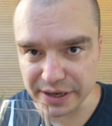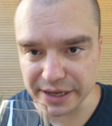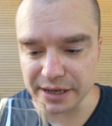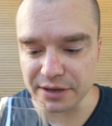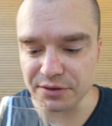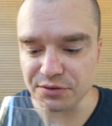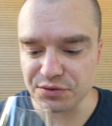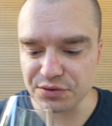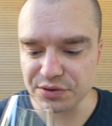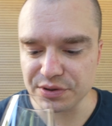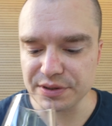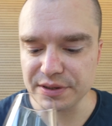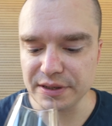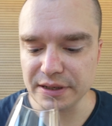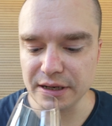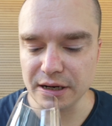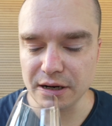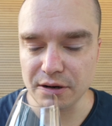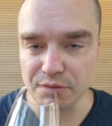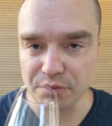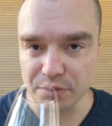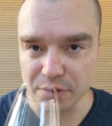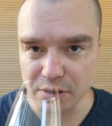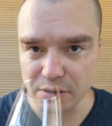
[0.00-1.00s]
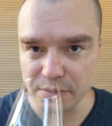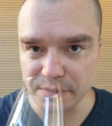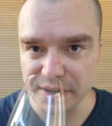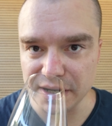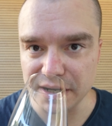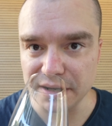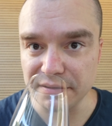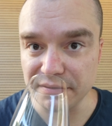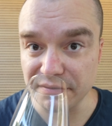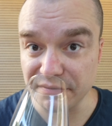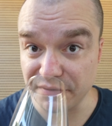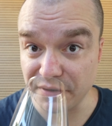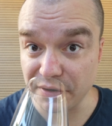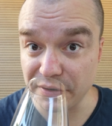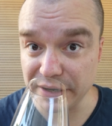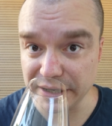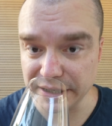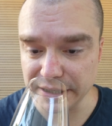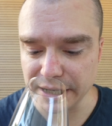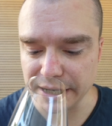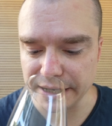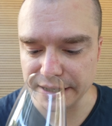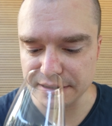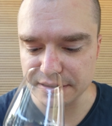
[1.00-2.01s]
interesting aroma. Very
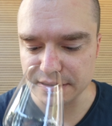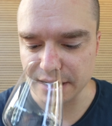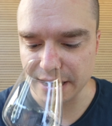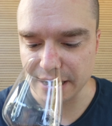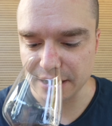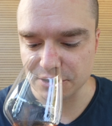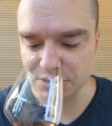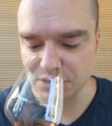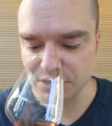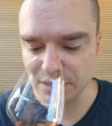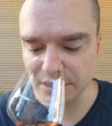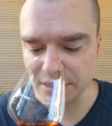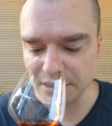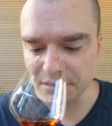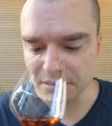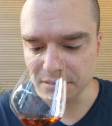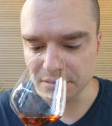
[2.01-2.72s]
nice, actually.